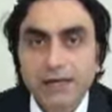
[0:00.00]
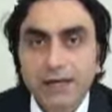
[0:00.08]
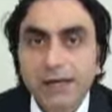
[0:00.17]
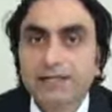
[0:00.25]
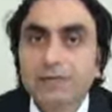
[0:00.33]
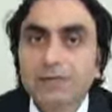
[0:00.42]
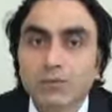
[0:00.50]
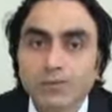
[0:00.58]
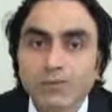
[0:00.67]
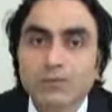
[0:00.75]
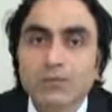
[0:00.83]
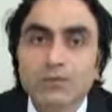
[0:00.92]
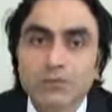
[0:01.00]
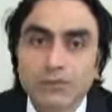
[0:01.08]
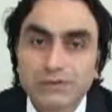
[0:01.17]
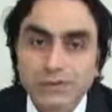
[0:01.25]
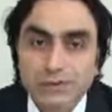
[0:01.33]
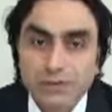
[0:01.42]
and we should
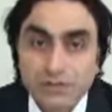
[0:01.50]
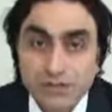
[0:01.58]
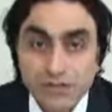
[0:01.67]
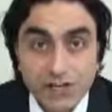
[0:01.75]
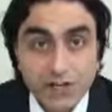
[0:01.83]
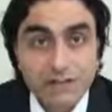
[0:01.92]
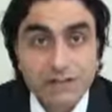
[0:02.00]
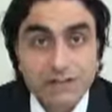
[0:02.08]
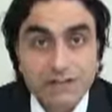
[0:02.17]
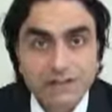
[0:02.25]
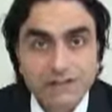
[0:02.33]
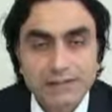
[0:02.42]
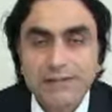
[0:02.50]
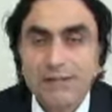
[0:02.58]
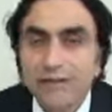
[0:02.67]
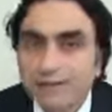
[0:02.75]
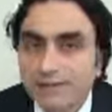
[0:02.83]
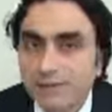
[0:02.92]
share
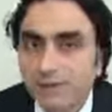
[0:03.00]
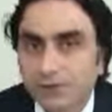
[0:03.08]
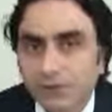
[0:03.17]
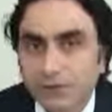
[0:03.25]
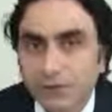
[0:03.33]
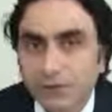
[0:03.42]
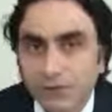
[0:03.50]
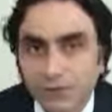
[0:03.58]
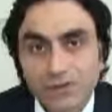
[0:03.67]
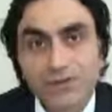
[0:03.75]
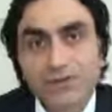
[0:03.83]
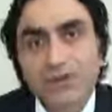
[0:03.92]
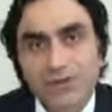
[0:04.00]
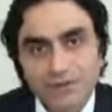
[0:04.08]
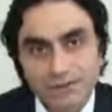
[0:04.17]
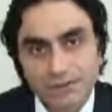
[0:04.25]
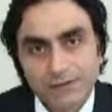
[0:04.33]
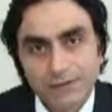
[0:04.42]
this truth with the
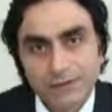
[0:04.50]
other.